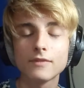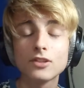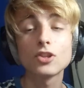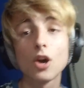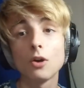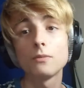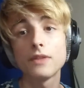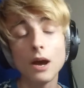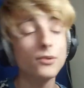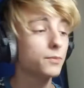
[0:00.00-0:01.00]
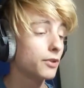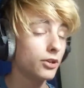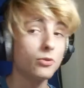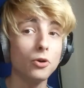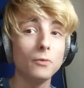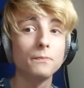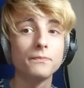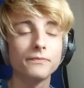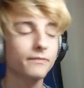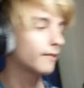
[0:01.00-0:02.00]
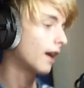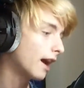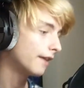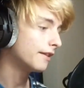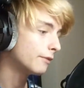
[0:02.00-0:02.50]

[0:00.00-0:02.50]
So that was pretty cool, and